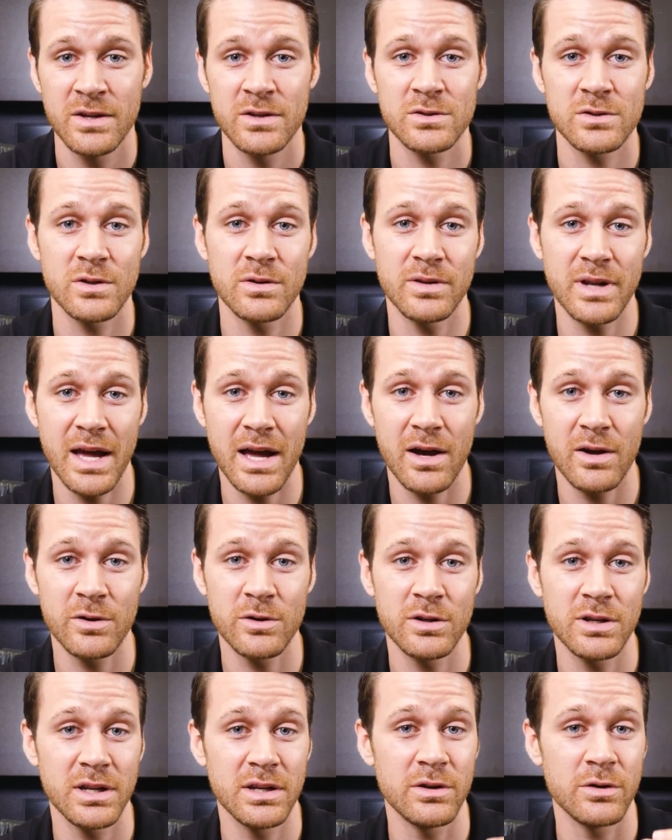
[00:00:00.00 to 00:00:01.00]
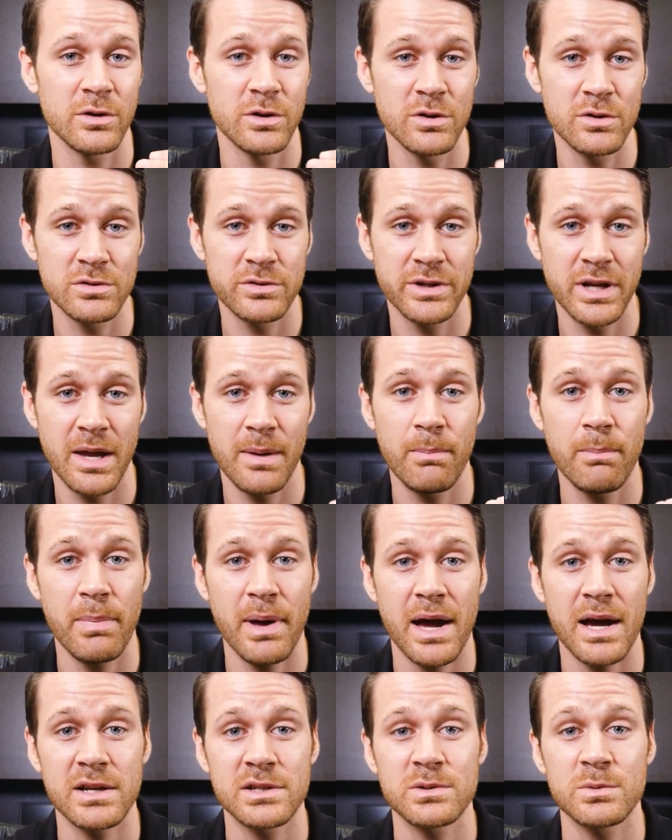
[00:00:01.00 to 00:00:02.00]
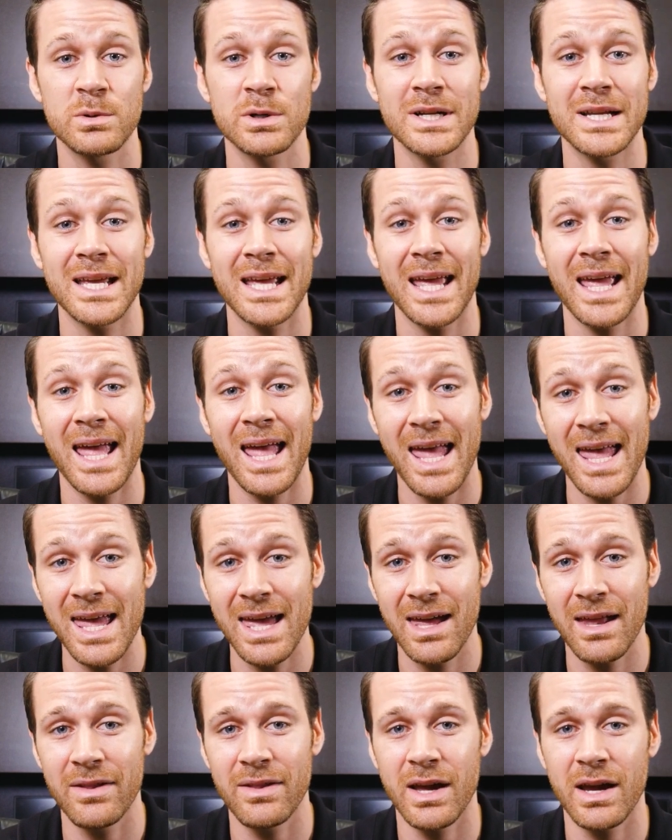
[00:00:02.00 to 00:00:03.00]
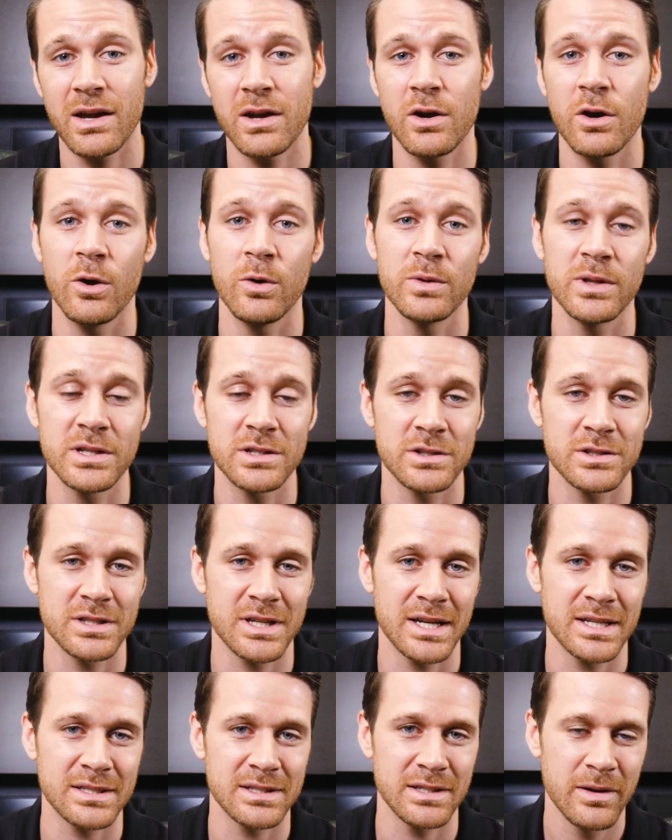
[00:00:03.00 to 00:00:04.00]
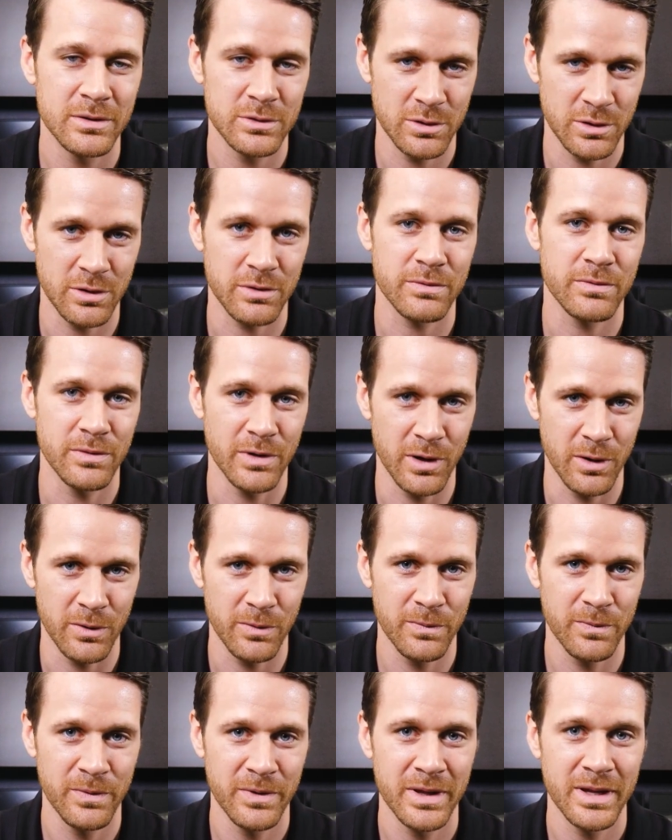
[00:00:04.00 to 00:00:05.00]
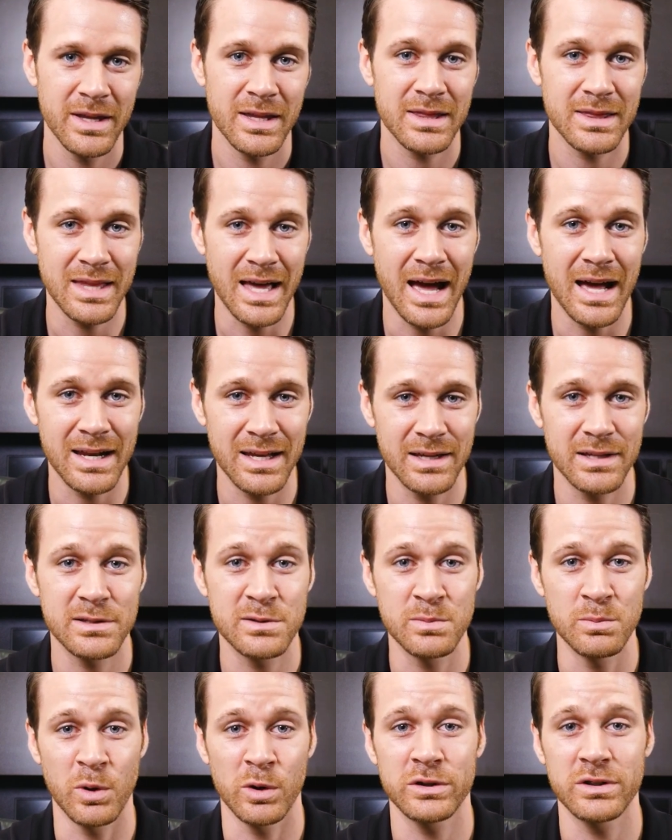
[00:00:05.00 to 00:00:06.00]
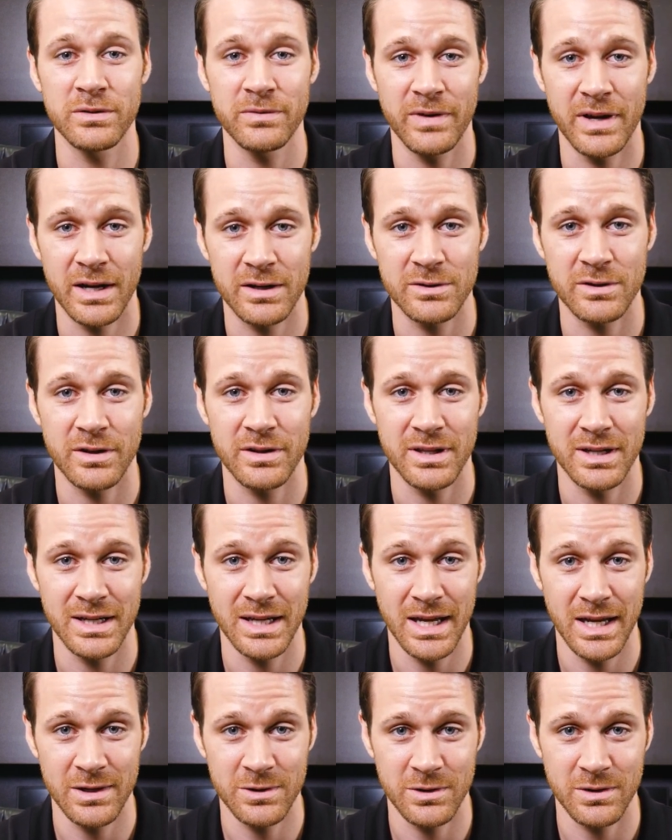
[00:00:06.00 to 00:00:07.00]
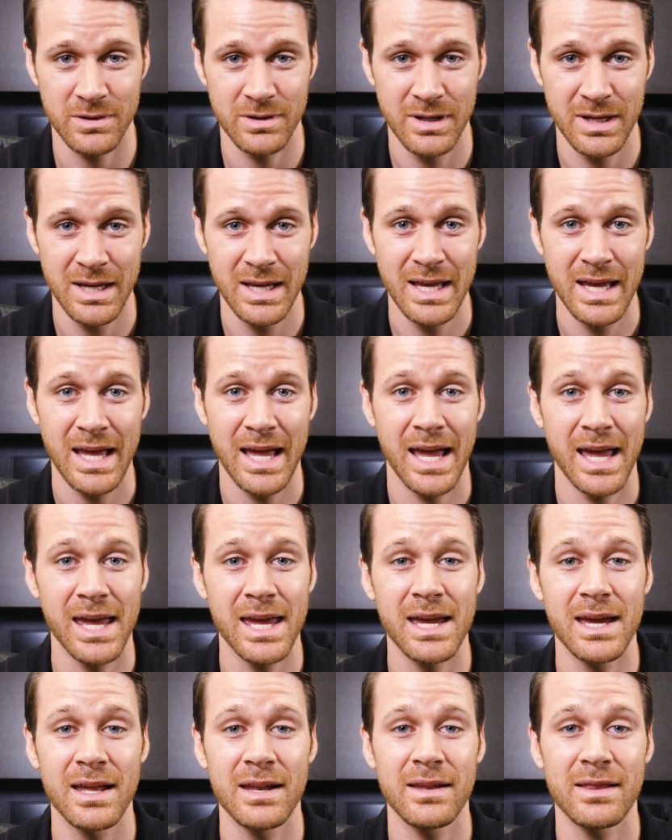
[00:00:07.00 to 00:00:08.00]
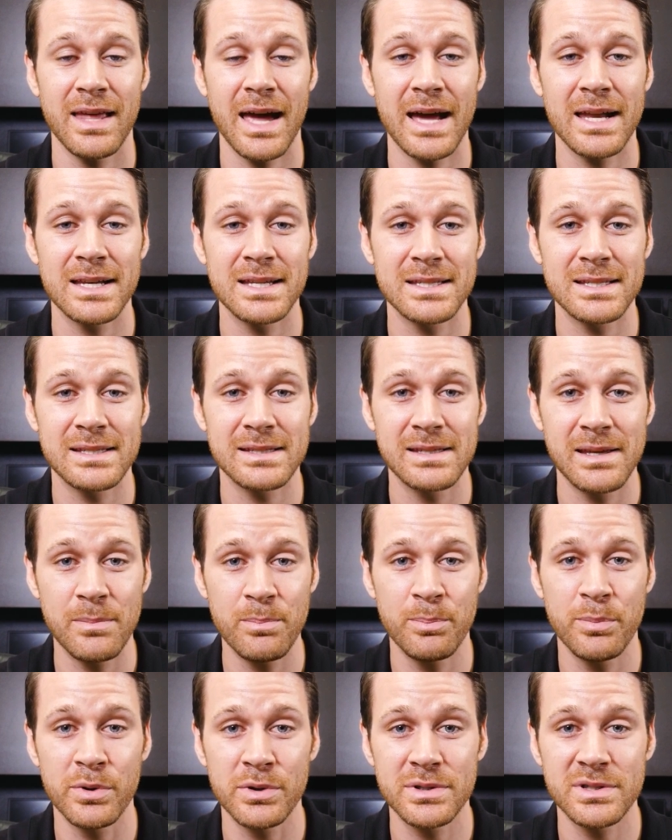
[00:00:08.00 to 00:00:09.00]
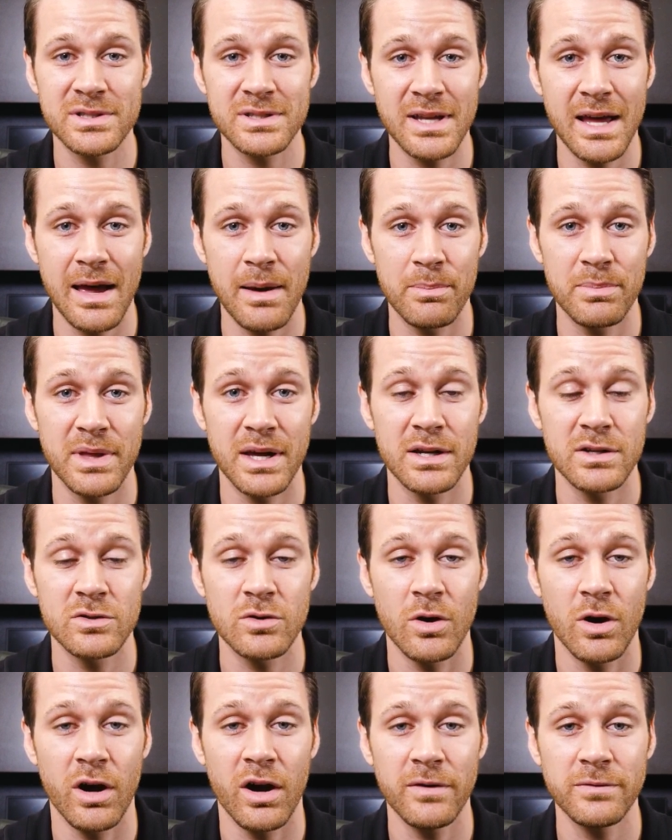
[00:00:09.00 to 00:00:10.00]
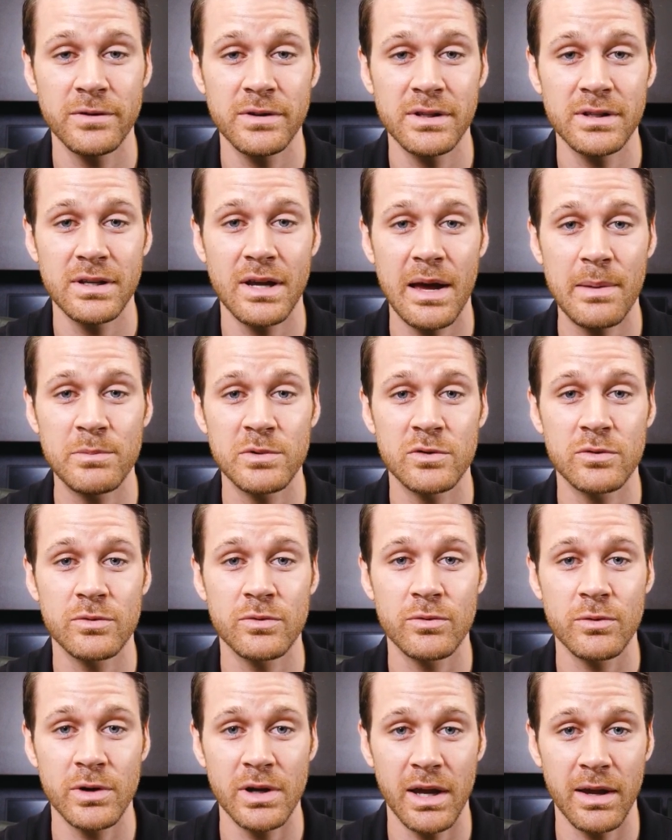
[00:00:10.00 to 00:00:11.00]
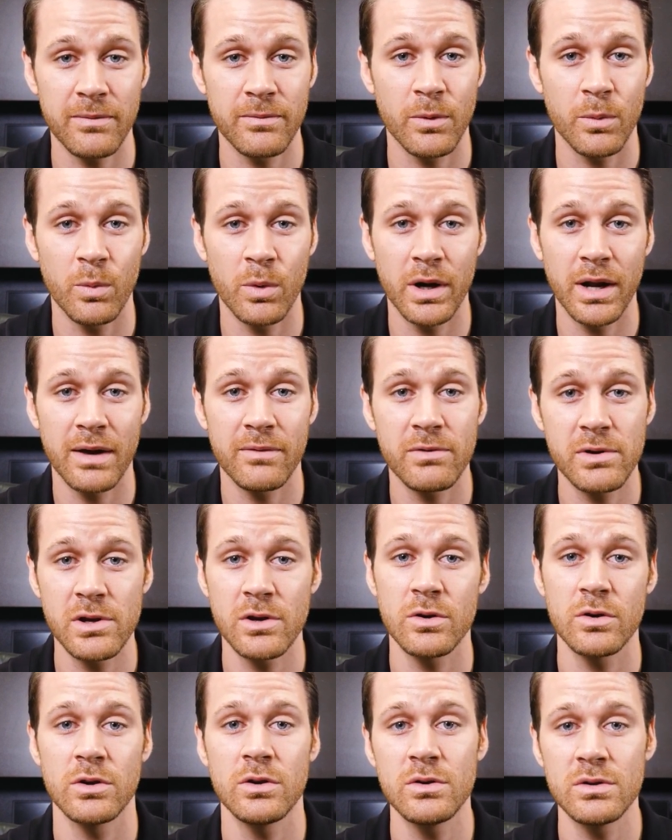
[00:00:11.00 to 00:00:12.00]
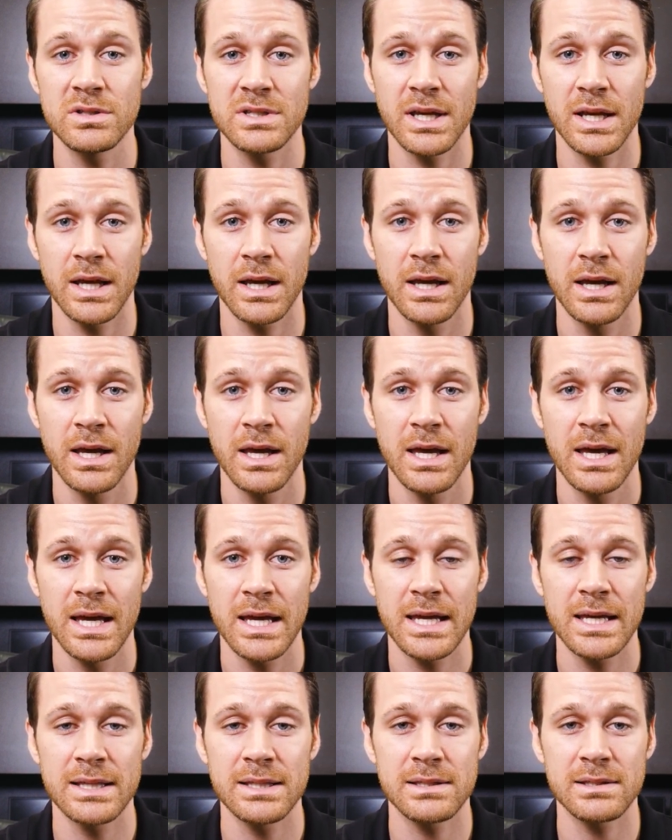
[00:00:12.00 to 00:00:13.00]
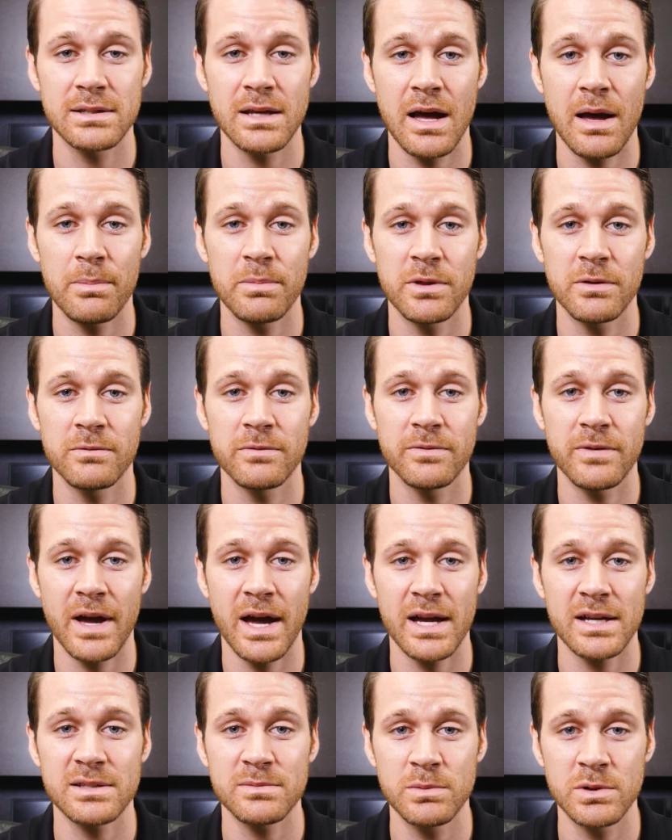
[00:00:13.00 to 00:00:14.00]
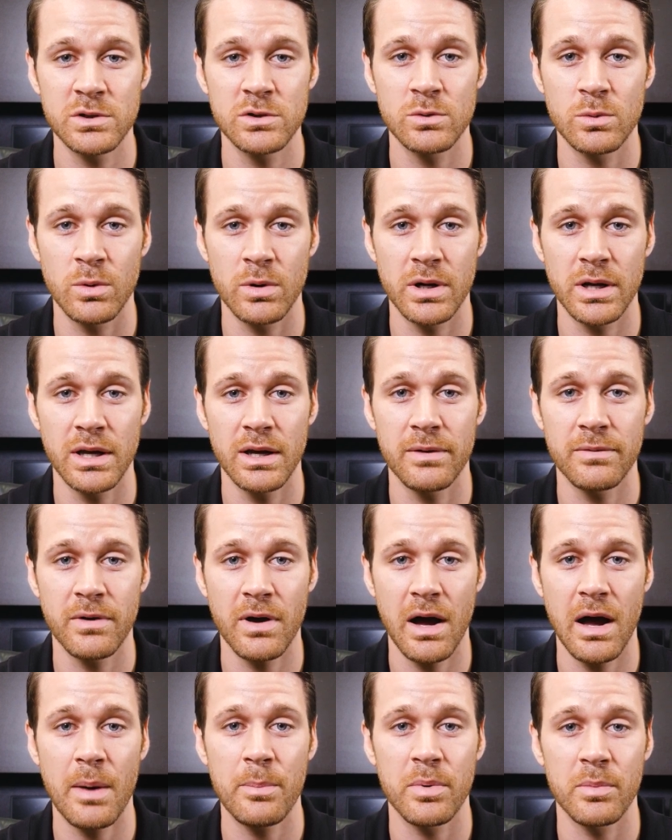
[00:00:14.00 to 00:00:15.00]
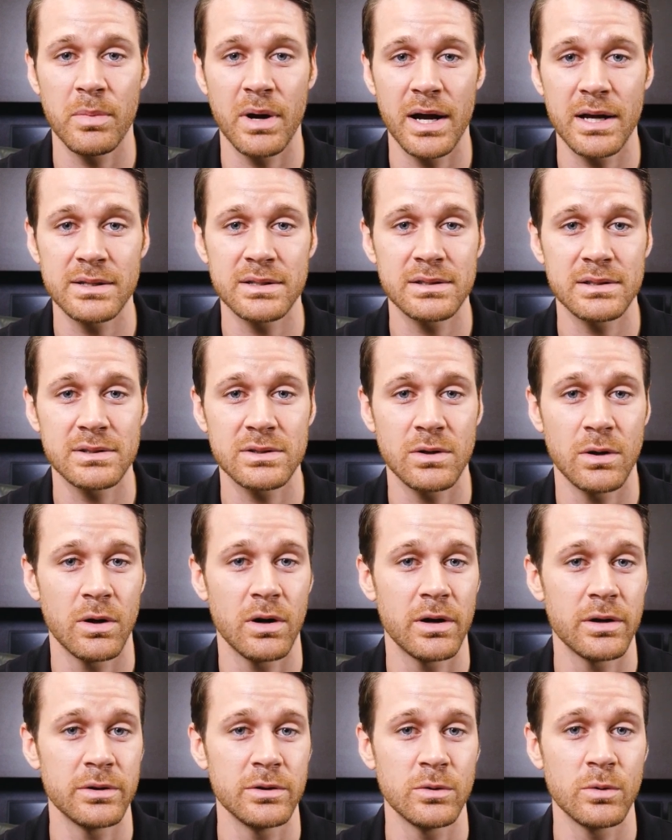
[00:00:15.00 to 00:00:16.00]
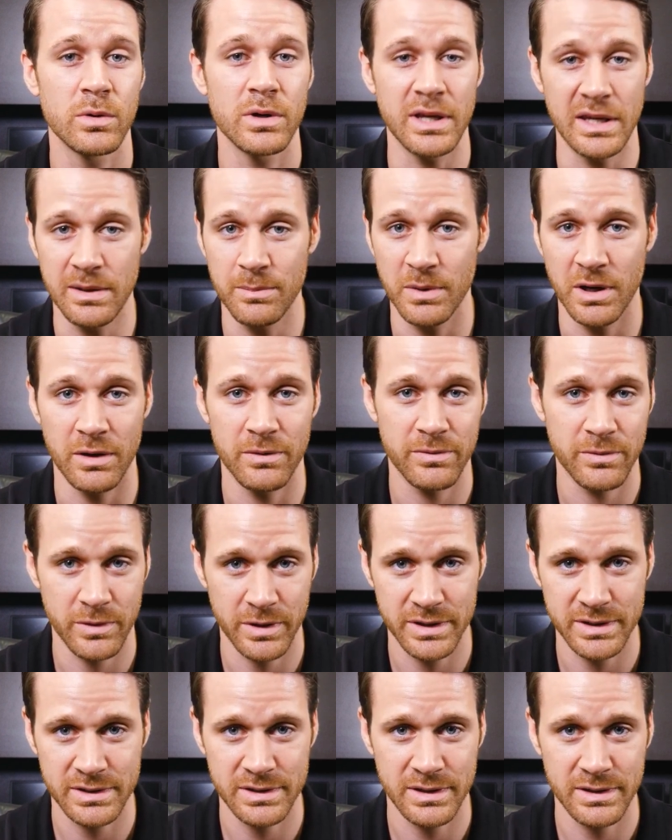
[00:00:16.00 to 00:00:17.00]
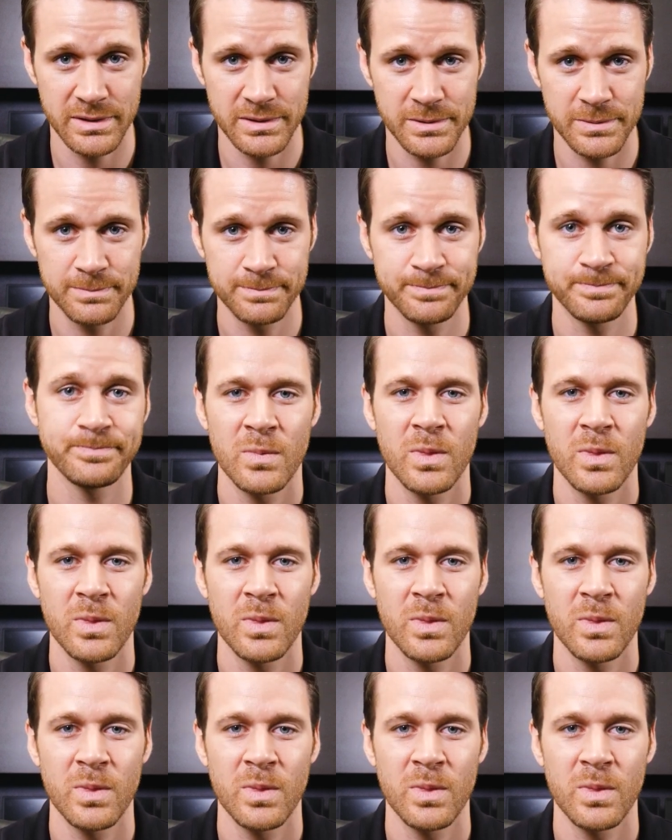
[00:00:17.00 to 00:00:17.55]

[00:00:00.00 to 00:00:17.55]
So now you need your username, password, and that code that just got sent to your phone. That is multi-factor authentication. And that simple step that is oftentimes free for whatever you're using can stop the vast majority of compromises on your email, for instance.